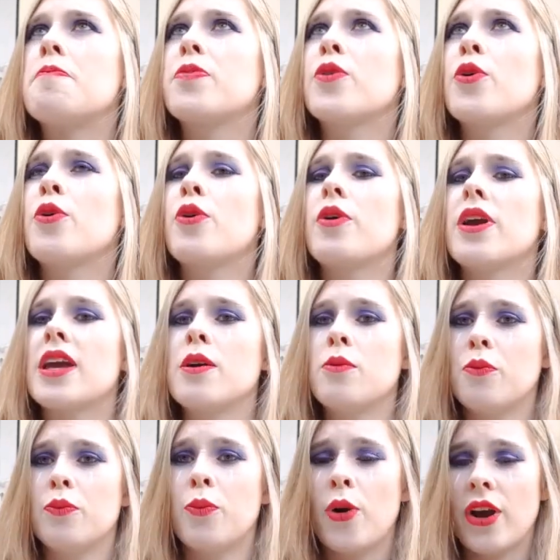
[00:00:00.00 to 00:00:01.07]
thought he
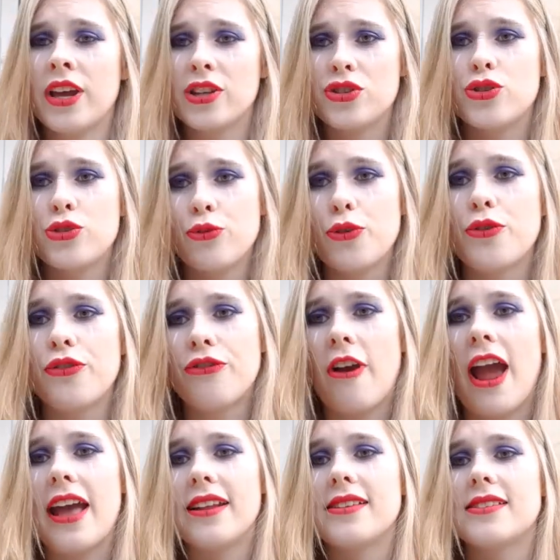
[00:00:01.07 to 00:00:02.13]
were his true
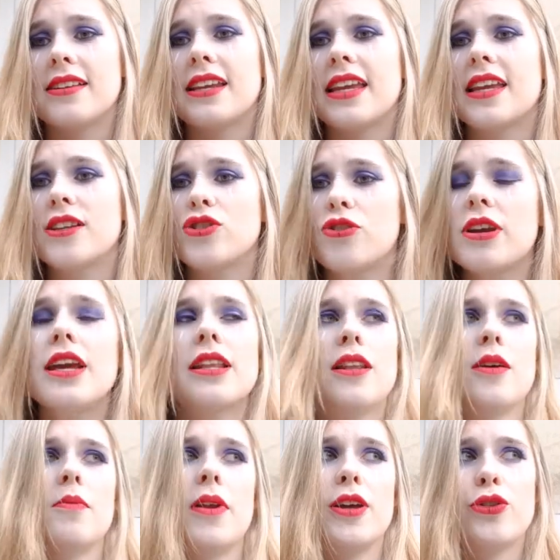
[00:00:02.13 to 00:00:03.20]
friends, and he treated
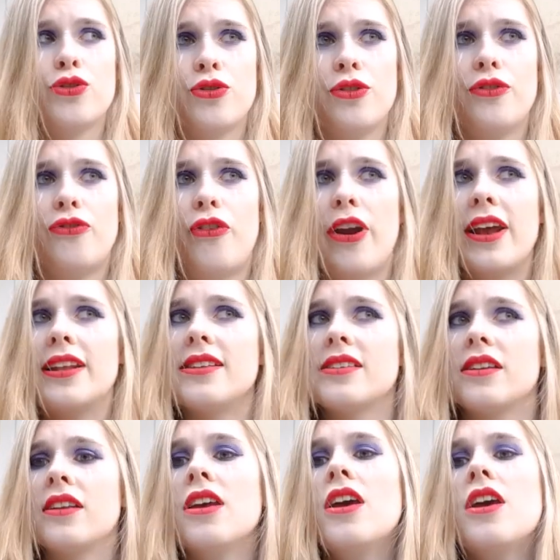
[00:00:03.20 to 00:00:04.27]
them like true friends,
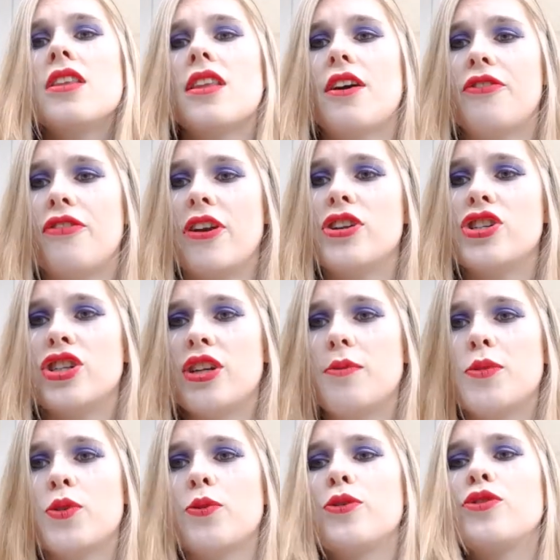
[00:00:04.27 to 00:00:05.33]
and their
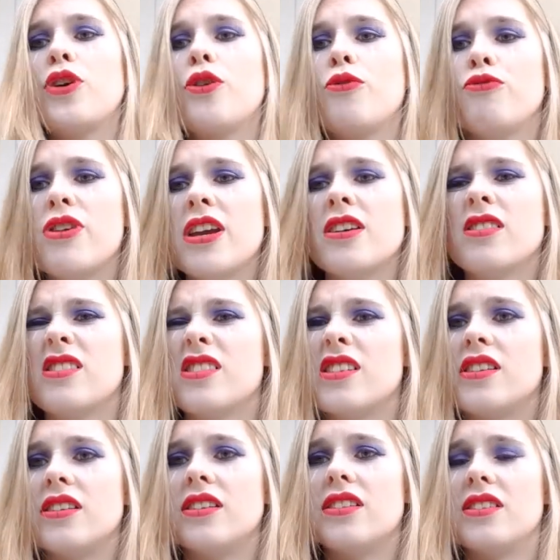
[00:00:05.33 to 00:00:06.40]
friendships were so real,
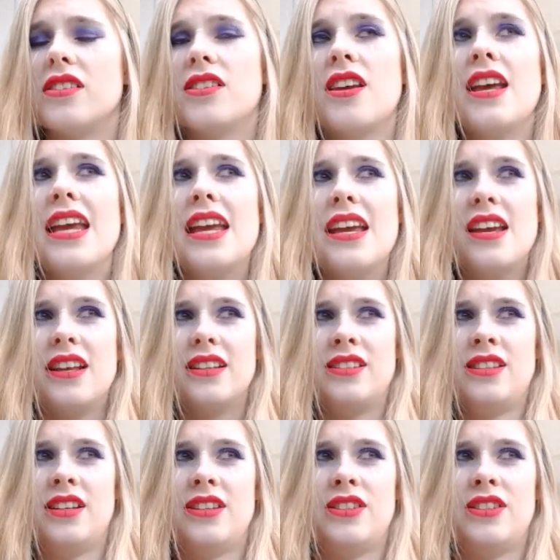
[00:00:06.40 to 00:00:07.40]
and to